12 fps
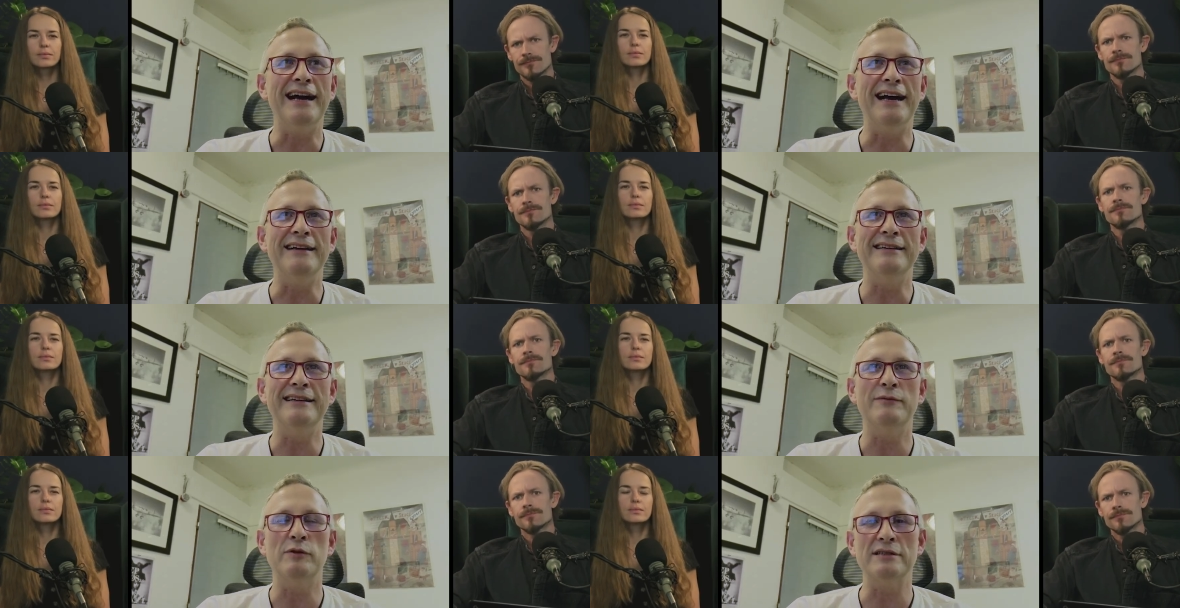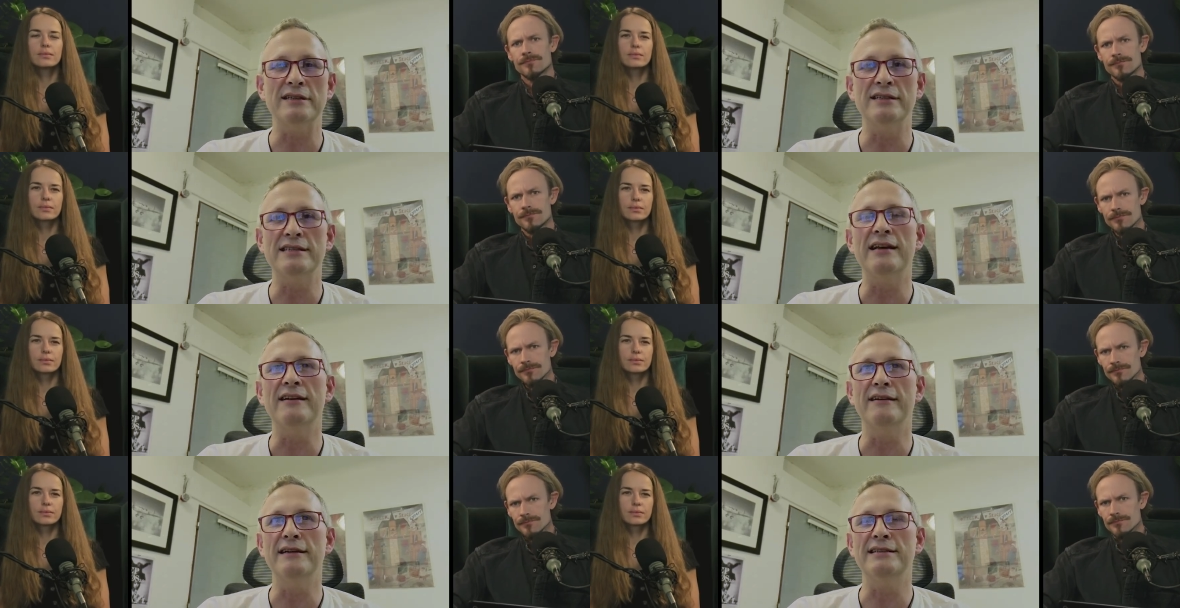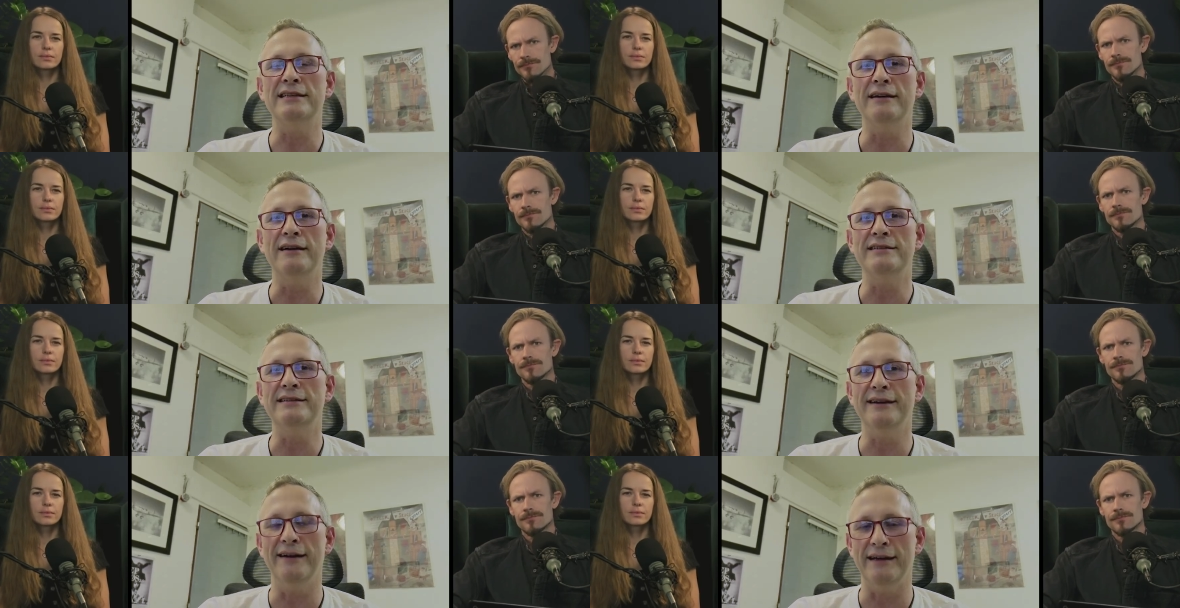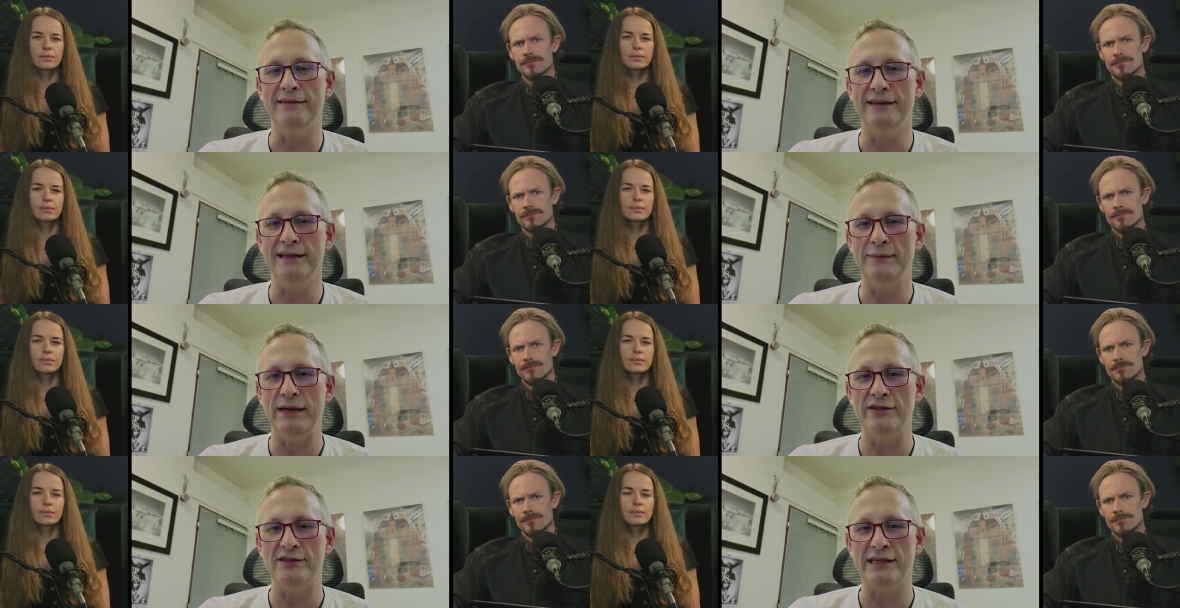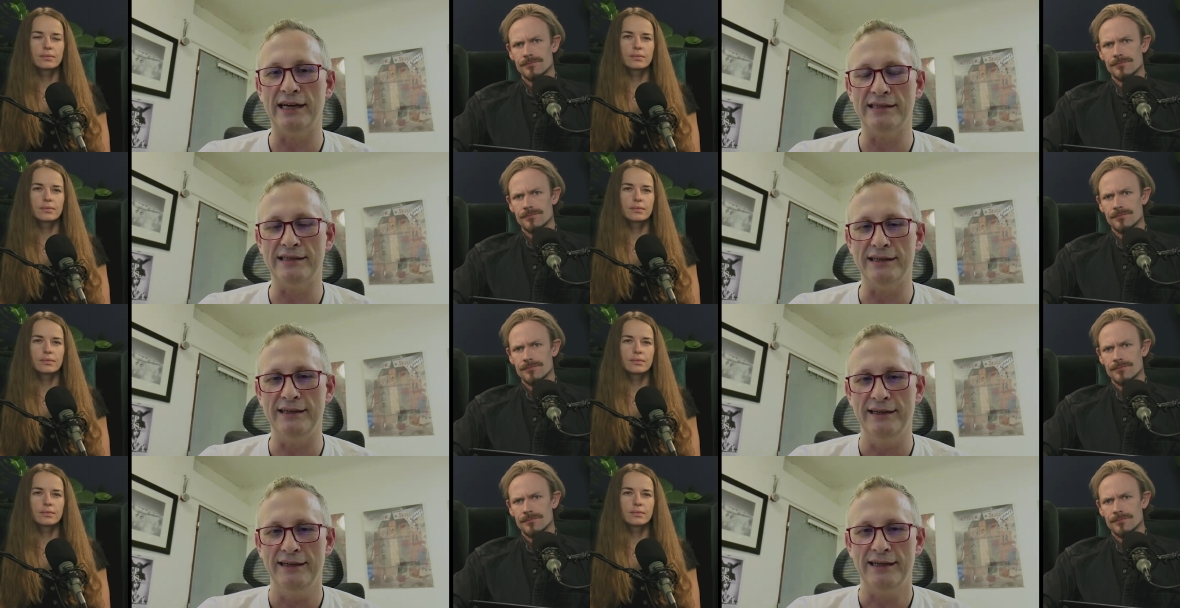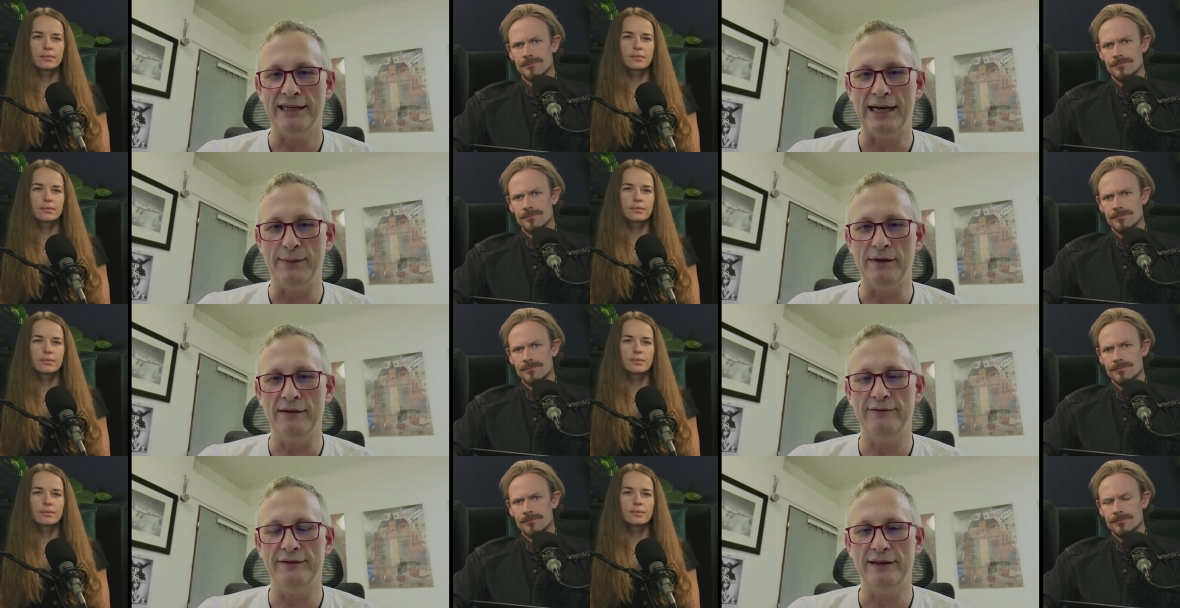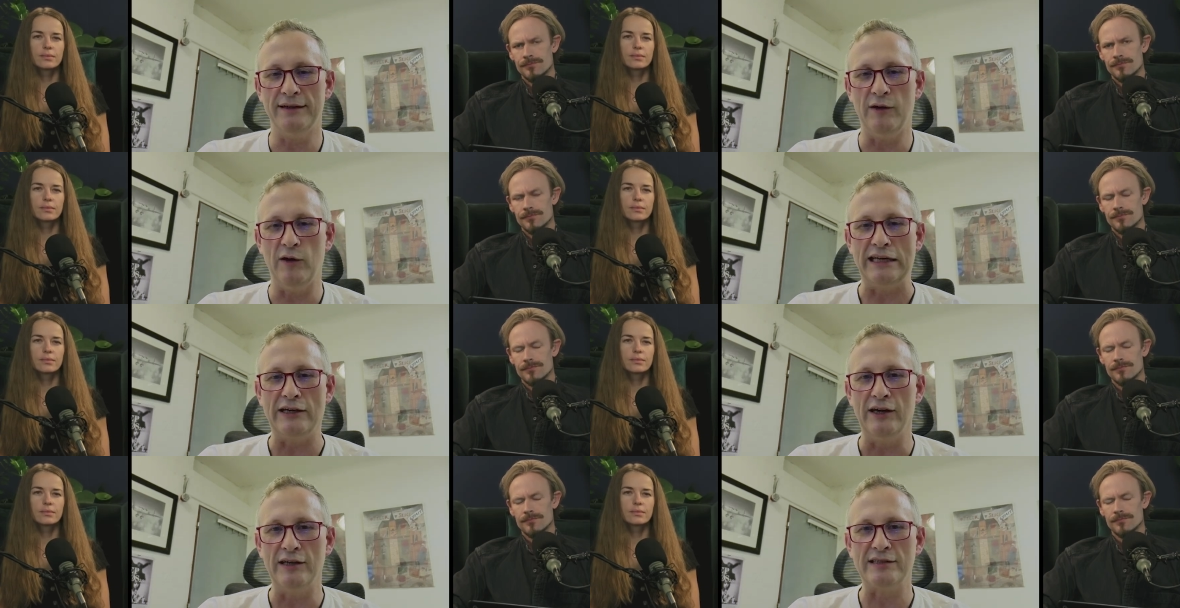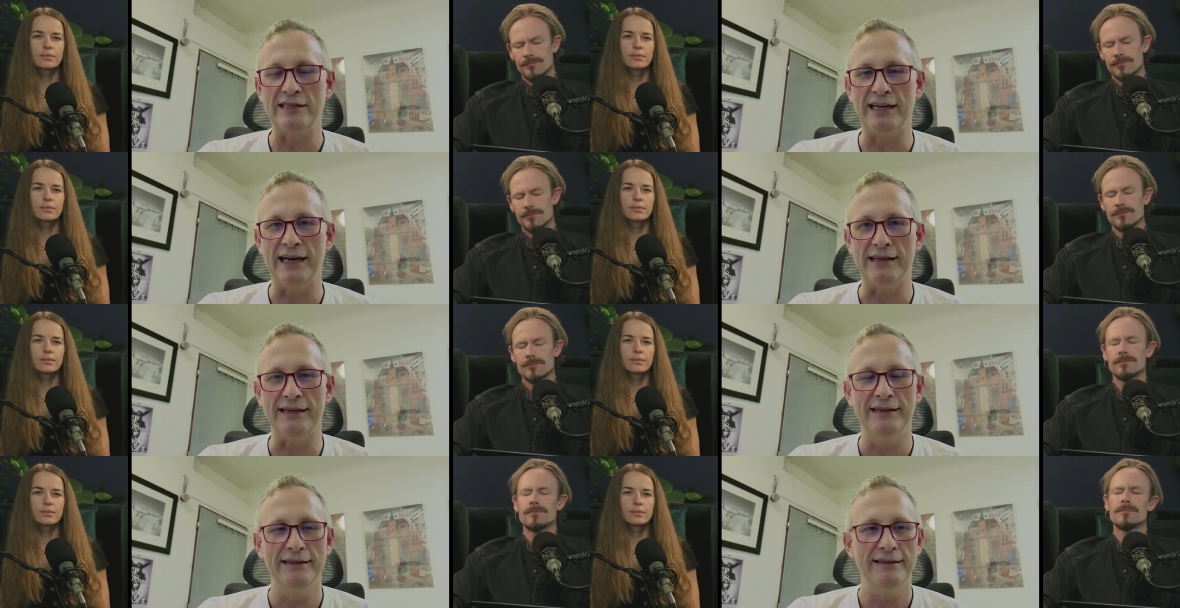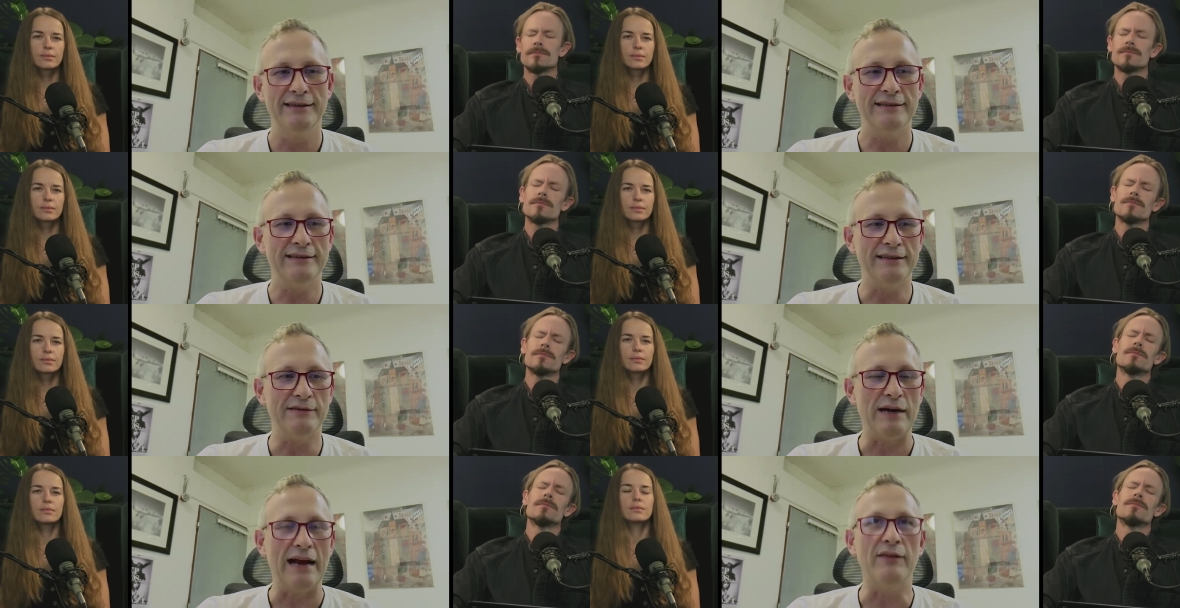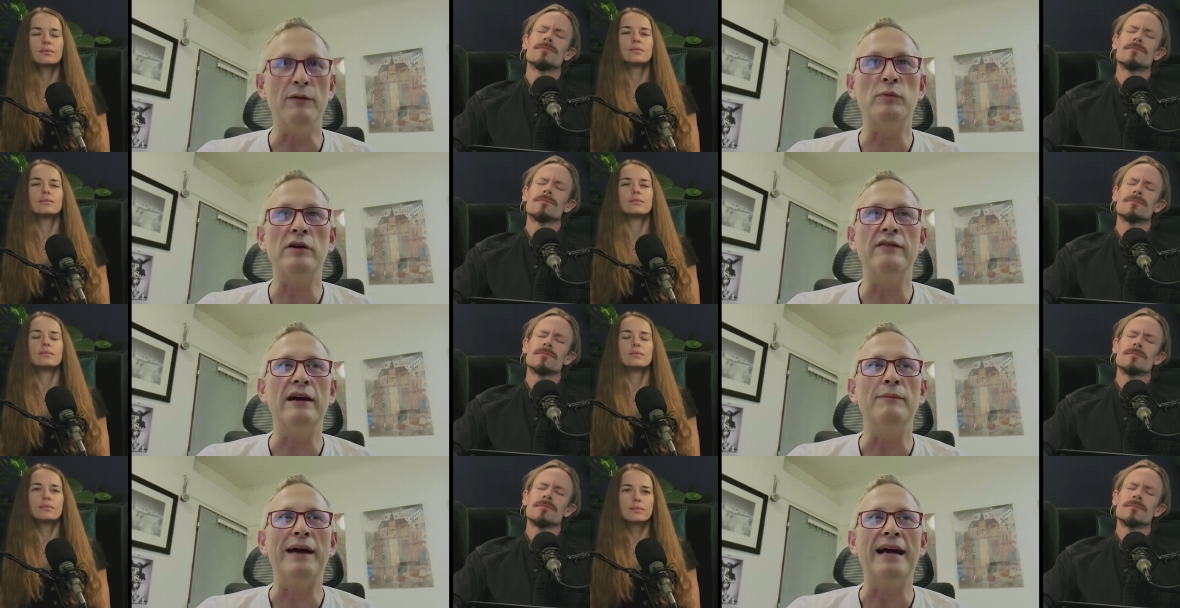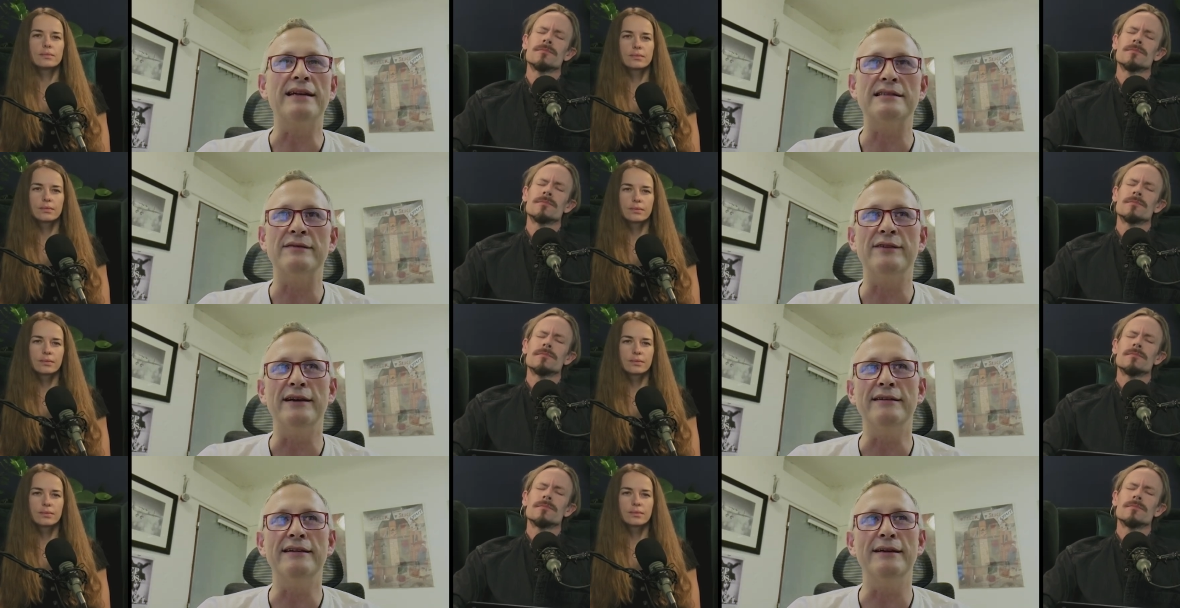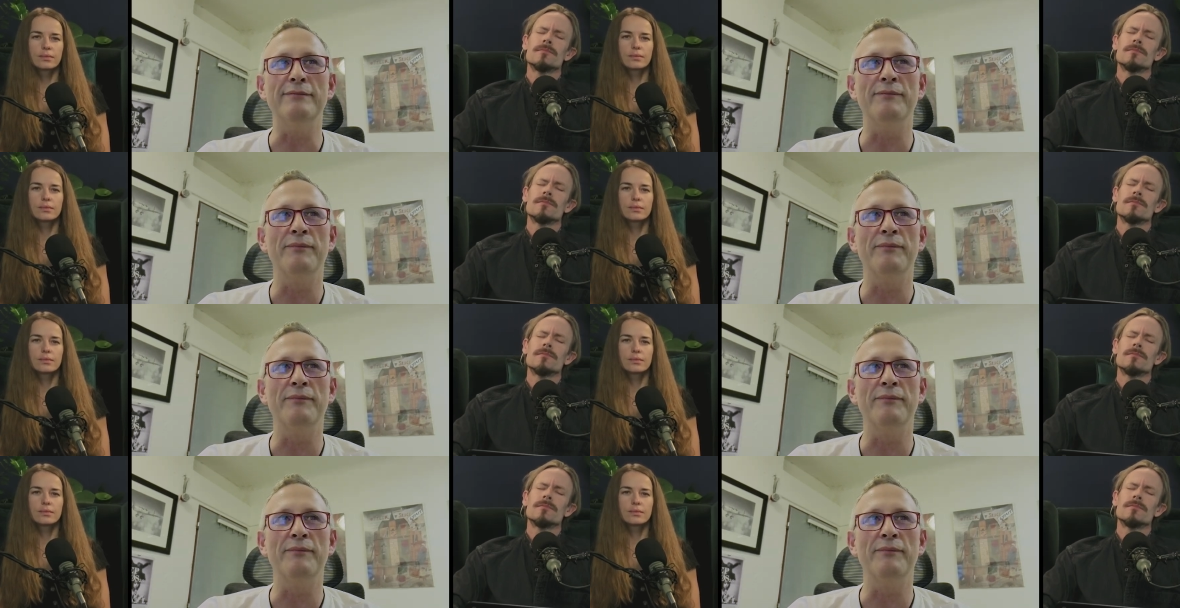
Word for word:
Speaker 1: And it wasn't until 1999 that he managed to get a couple of oligarchs together that ran the Privat Bank to fund him